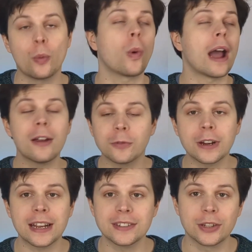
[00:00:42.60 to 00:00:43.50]
whatever
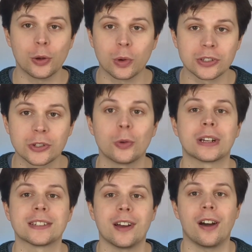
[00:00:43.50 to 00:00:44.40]
it is that you want to do on
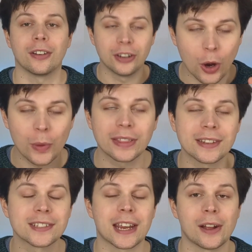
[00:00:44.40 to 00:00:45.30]
guitar, knowing
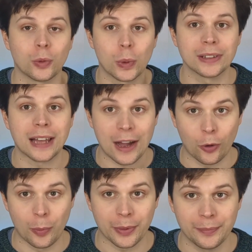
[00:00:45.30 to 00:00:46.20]
this scale will
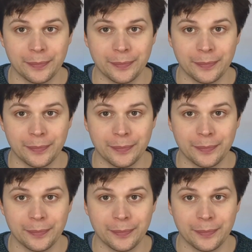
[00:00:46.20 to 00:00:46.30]
help.